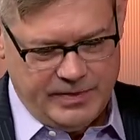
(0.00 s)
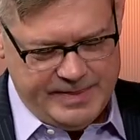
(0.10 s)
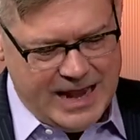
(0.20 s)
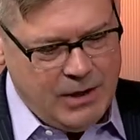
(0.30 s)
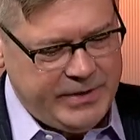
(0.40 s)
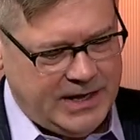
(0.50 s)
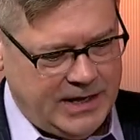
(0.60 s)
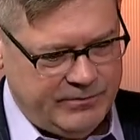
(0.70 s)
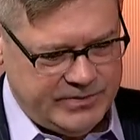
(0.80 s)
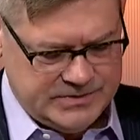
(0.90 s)
now we
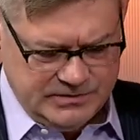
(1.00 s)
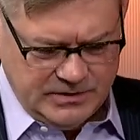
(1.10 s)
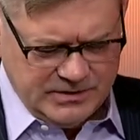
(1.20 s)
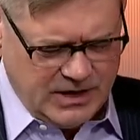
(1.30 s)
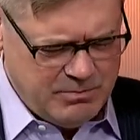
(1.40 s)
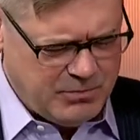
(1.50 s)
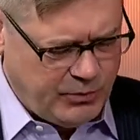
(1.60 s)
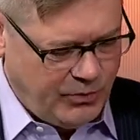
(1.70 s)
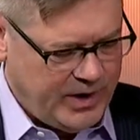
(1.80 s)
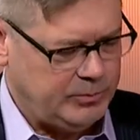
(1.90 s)
have this
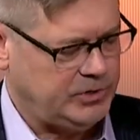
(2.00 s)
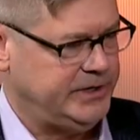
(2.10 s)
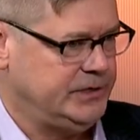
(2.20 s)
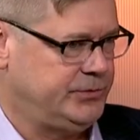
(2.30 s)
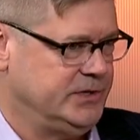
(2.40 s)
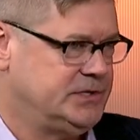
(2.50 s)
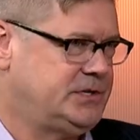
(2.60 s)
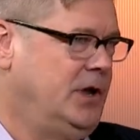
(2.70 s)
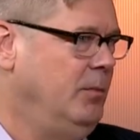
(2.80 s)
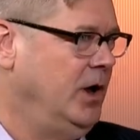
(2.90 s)
incredible
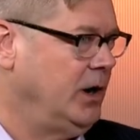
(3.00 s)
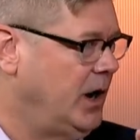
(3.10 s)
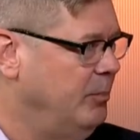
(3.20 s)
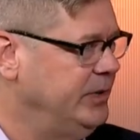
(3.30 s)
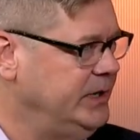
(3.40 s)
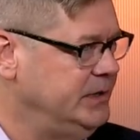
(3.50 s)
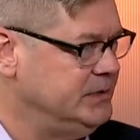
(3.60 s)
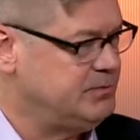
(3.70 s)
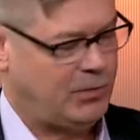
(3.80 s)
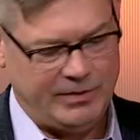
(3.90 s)
interest among
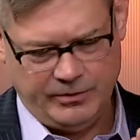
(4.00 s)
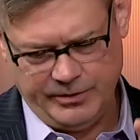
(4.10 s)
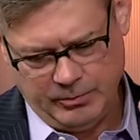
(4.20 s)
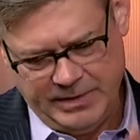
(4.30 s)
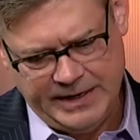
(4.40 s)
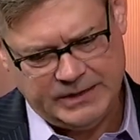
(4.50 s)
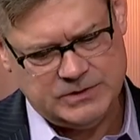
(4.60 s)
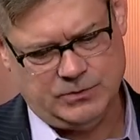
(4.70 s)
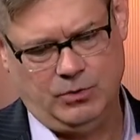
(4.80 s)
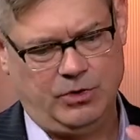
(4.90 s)
companies, whether they're
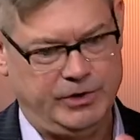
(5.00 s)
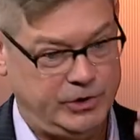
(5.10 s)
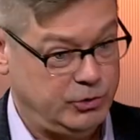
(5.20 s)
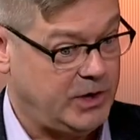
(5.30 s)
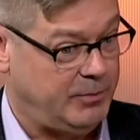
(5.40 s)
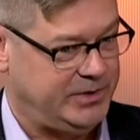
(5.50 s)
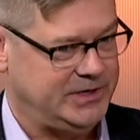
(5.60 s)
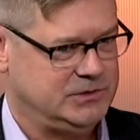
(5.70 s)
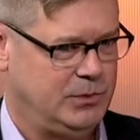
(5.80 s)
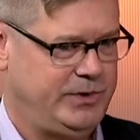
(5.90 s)
banks or new
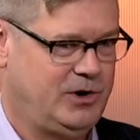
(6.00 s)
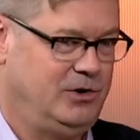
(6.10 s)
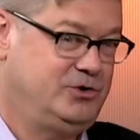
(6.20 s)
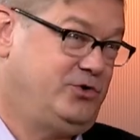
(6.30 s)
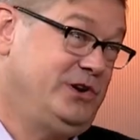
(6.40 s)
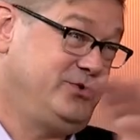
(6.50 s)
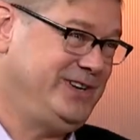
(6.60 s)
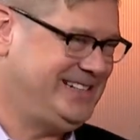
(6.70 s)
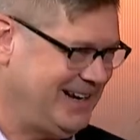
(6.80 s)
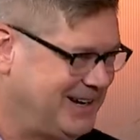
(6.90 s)
companies, what we call
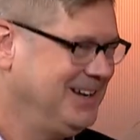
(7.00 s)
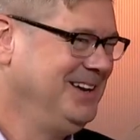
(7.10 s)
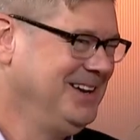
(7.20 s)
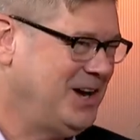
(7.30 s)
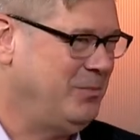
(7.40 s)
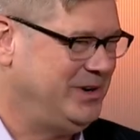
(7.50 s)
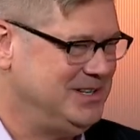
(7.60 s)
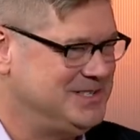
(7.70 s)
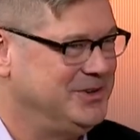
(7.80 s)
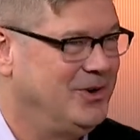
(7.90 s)
treasury tech
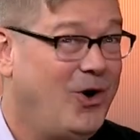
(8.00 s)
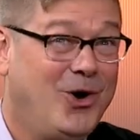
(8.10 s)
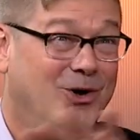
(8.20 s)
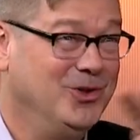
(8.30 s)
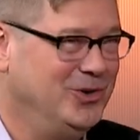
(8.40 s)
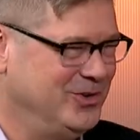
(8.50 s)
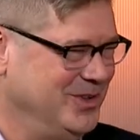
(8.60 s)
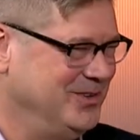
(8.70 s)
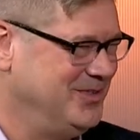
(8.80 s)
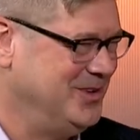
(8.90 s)
companies that are all over
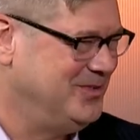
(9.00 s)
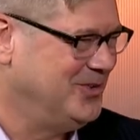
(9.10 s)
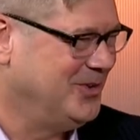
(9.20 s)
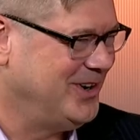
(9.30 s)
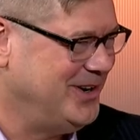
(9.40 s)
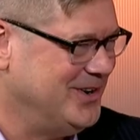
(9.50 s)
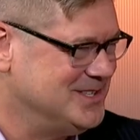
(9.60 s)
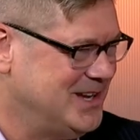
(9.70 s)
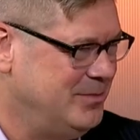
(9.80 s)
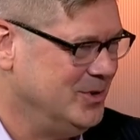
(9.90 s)
the, the floor here at
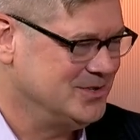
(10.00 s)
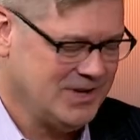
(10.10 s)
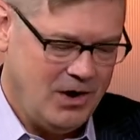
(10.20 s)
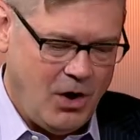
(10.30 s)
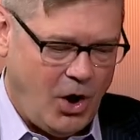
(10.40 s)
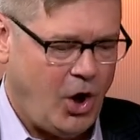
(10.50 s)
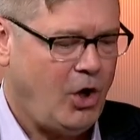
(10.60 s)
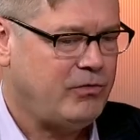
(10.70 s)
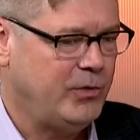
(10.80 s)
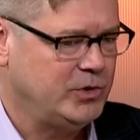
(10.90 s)
Sibos,
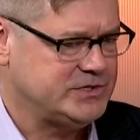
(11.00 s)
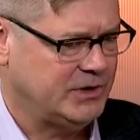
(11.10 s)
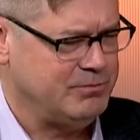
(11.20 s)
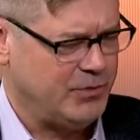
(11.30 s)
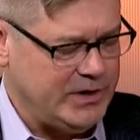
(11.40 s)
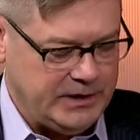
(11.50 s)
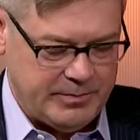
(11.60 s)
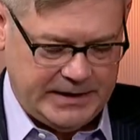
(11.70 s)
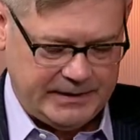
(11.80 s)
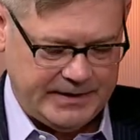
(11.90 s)
all focus on really
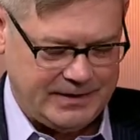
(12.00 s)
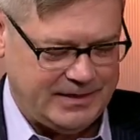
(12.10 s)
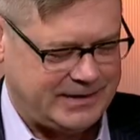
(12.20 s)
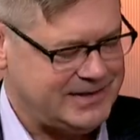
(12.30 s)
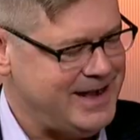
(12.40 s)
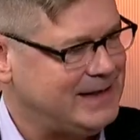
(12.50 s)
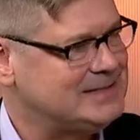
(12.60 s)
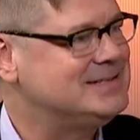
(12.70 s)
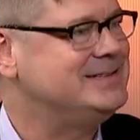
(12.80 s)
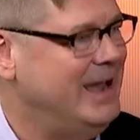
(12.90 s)
making that like next
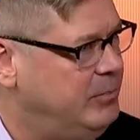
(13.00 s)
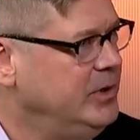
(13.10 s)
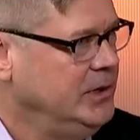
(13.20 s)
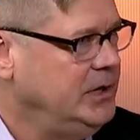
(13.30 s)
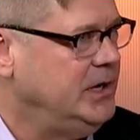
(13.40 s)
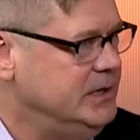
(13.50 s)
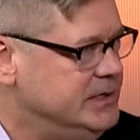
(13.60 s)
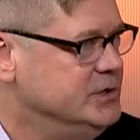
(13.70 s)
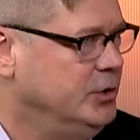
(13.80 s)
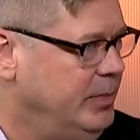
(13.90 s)
step in
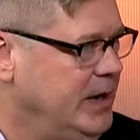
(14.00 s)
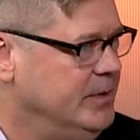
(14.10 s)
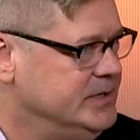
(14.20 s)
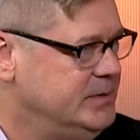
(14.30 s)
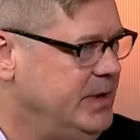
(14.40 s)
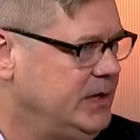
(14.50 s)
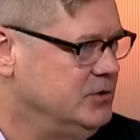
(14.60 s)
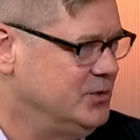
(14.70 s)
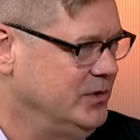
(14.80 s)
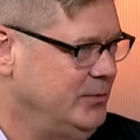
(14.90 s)
digital payments and making
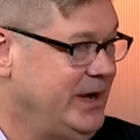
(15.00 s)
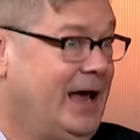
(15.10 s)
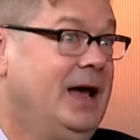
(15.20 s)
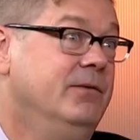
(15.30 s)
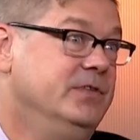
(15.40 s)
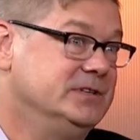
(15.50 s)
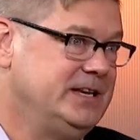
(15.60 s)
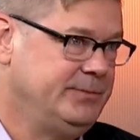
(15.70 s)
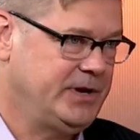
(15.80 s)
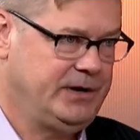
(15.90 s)
sure that we have the
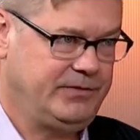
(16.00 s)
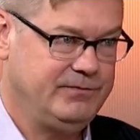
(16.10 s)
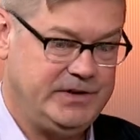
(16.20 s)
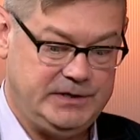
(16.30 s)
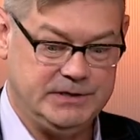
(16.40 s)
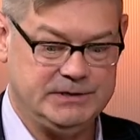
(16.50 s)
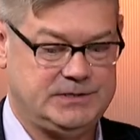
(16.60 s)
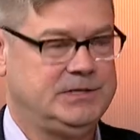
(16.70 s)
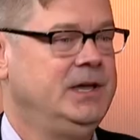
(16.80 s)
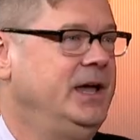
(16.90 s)
same kind of
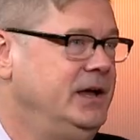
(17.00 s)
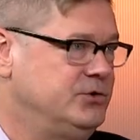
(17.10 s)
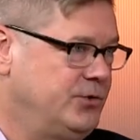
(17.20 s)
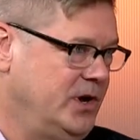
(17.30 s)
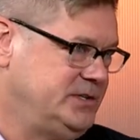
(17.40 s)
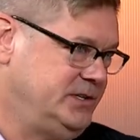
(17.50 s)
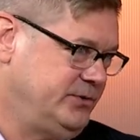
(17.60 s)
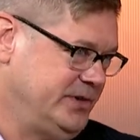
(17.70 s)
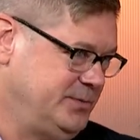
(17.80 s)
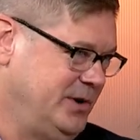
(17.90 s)
convenience and trust and
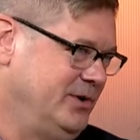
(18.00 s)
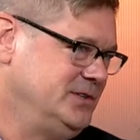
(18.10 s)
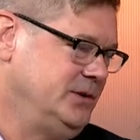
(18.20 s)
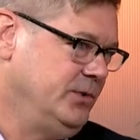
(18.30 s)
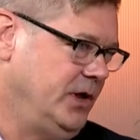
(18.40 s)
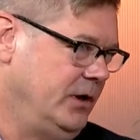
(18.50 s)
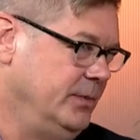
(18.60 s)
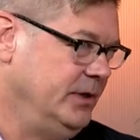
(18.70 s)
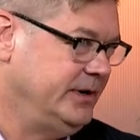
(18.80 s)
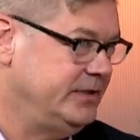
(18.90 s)
transparency and
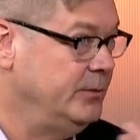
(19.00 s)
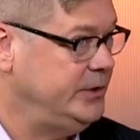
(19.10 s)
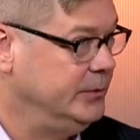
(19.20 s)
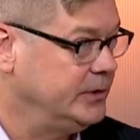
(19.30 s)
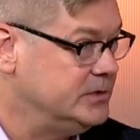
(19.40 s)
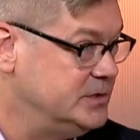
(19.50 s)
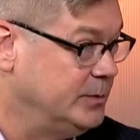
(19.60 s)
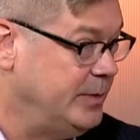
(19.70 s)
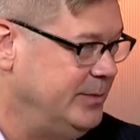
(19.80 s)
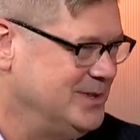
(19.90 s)
reliability that we do in consumer
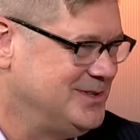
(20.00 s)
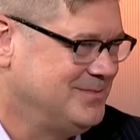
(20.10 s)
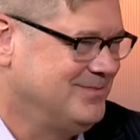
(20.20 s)
payments.